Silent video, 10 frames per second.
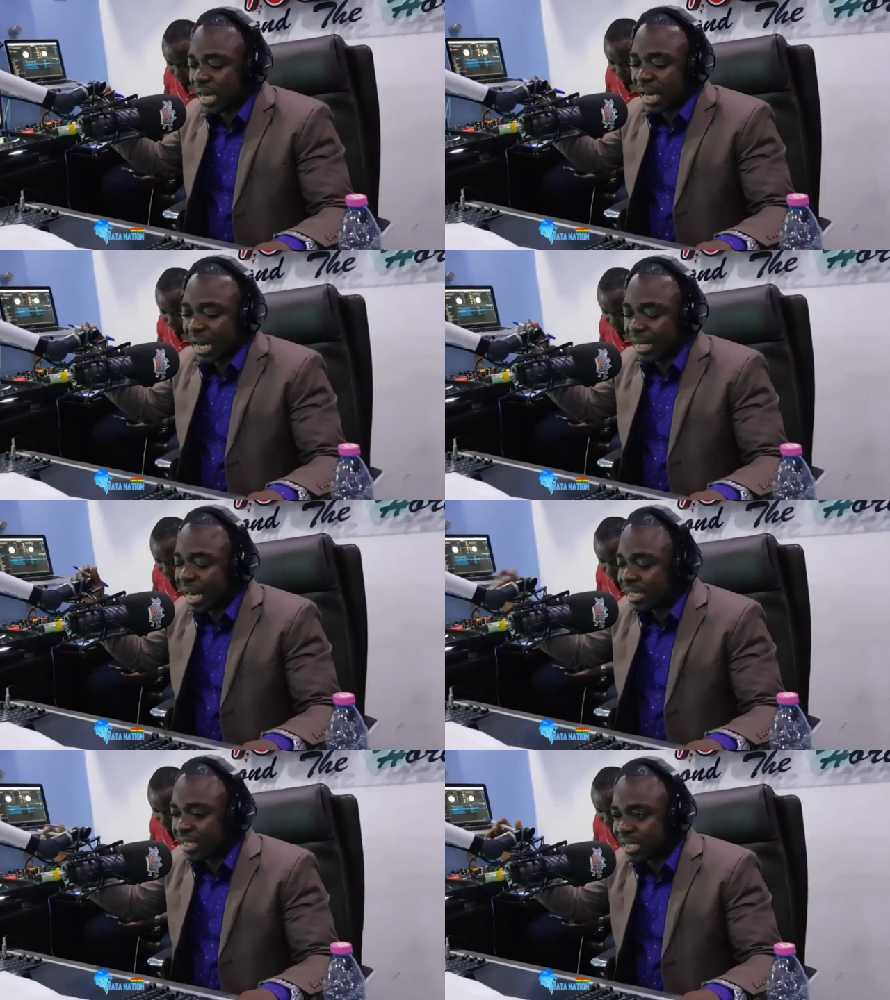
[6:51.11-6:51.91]
an
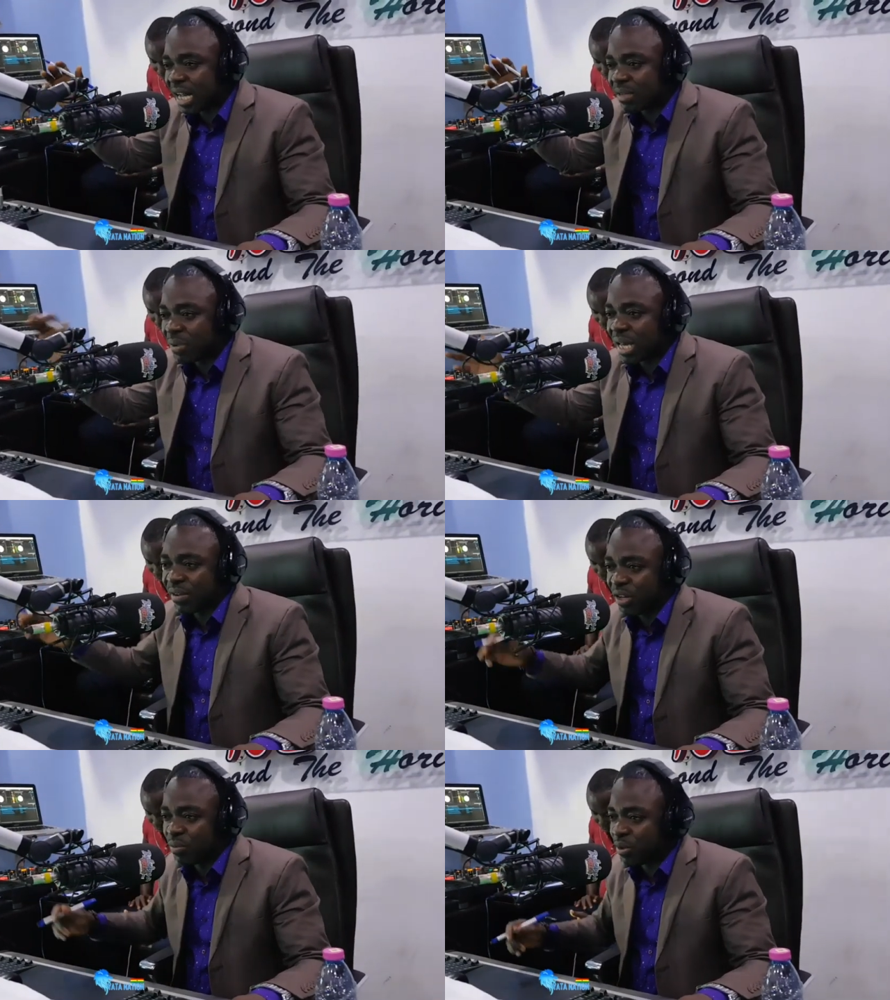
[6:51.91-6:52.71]
artist at Black
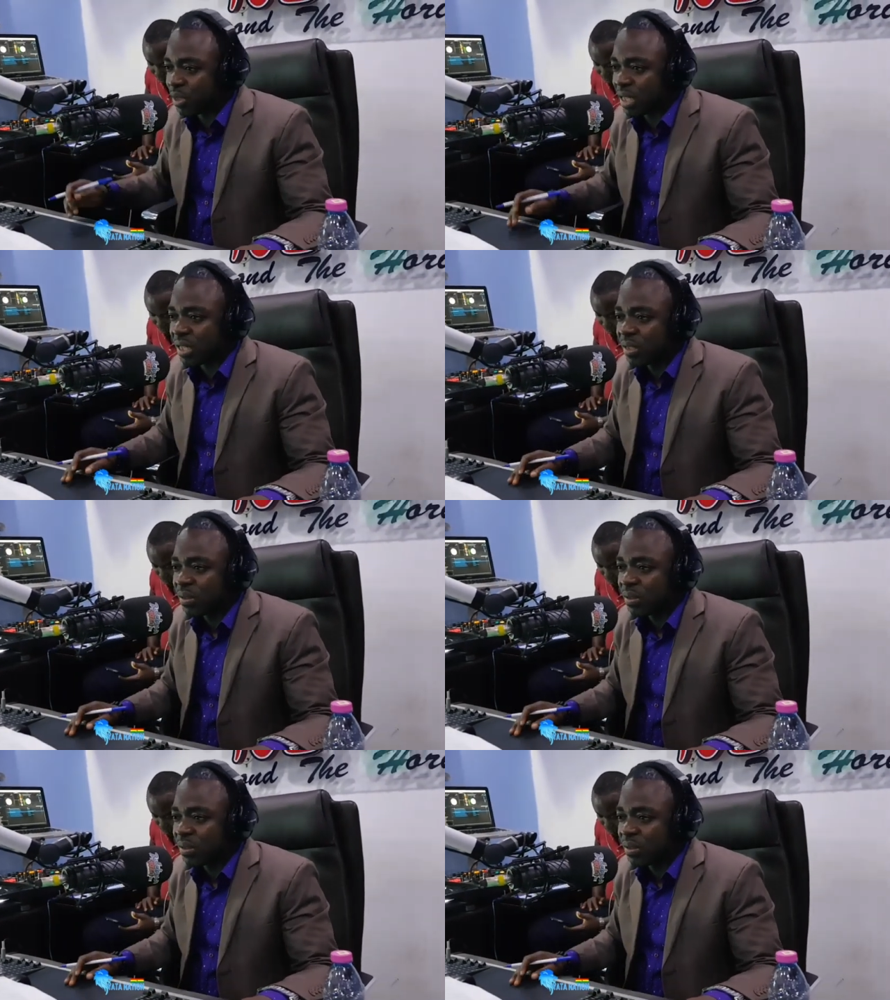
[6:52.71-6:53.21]
Avenue Music?